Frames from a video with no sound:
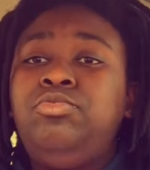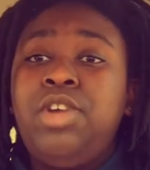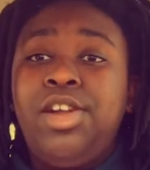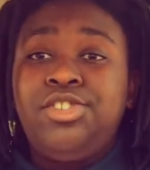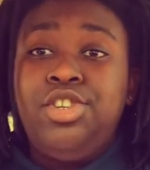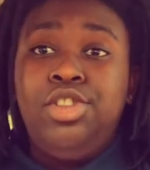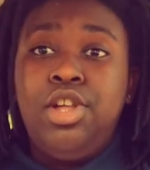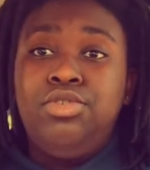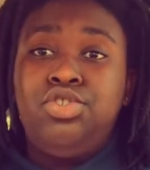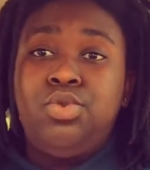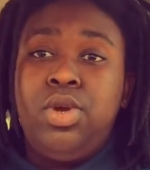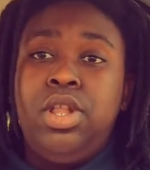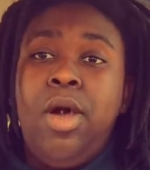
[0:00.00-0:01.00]
actually long
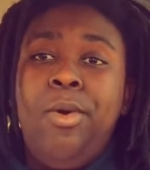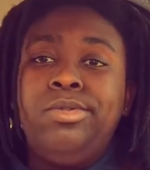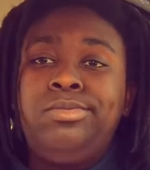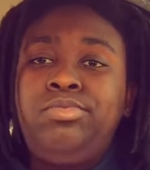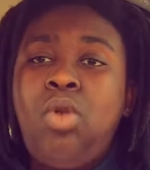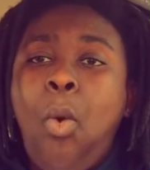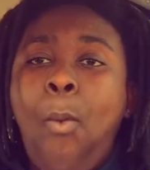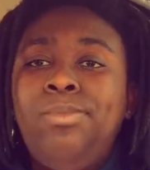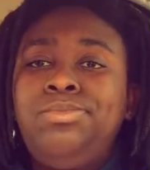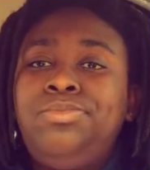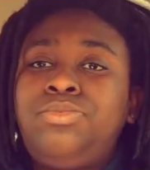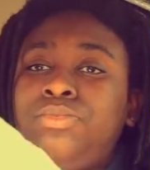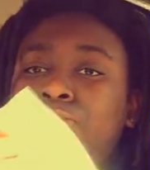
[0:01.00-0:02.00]
story long,
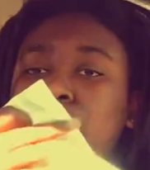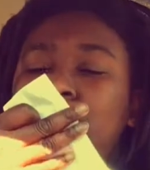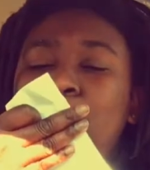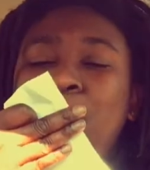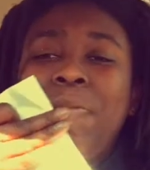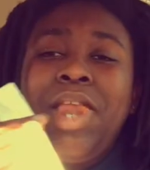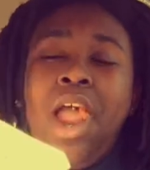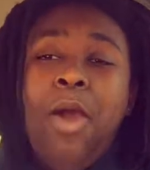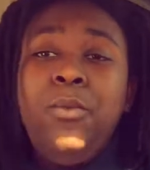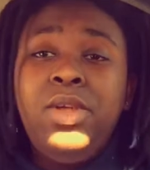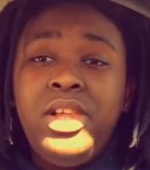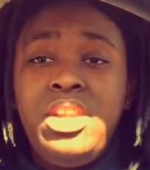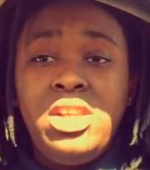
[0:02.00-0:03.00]
I
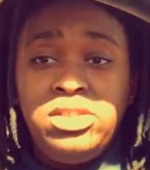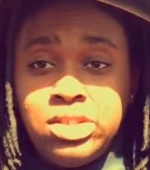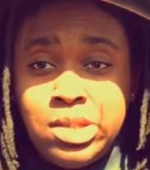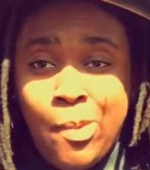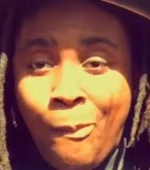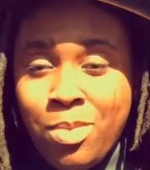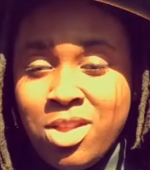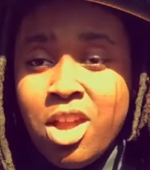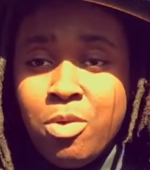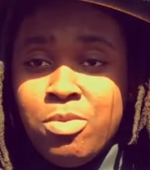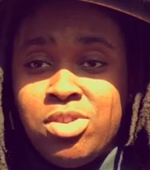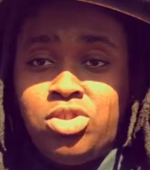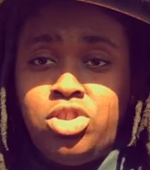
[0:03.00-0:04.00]
really need to
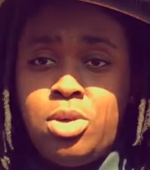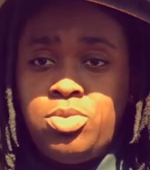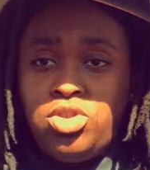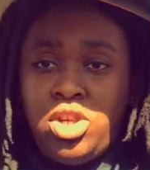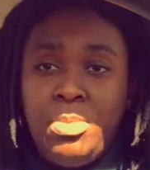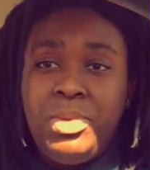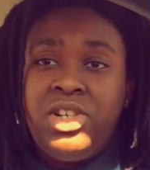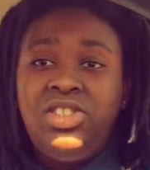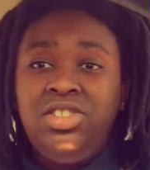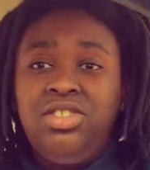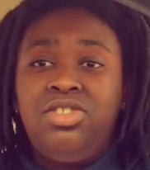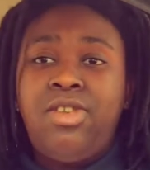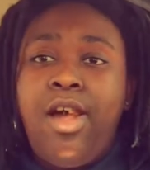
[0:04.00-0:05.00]
get rid of this double chin because
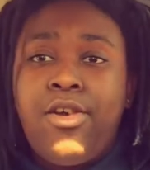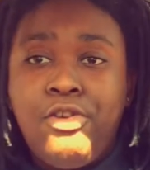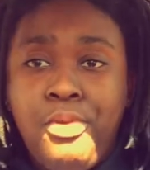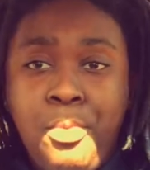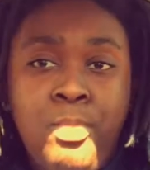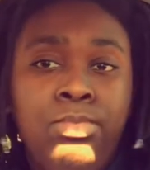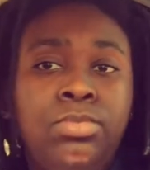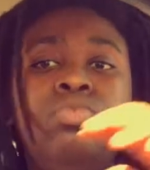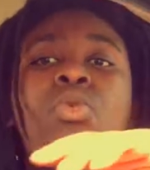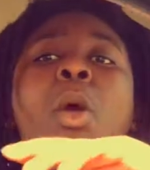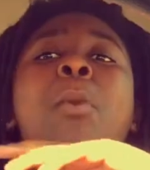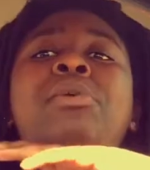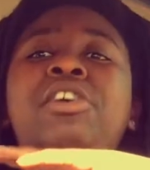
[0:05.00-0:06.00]
it is not cute.
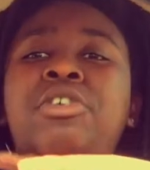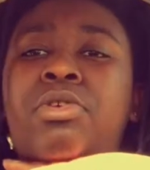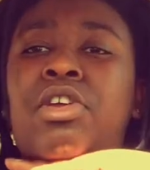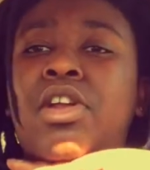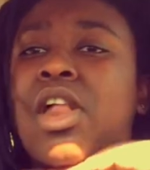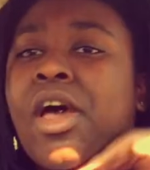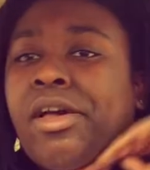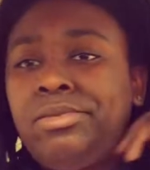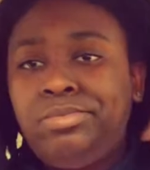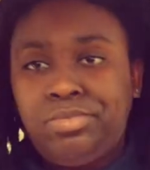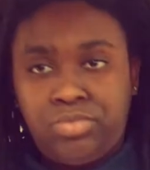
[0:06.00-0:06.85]
Period. Like,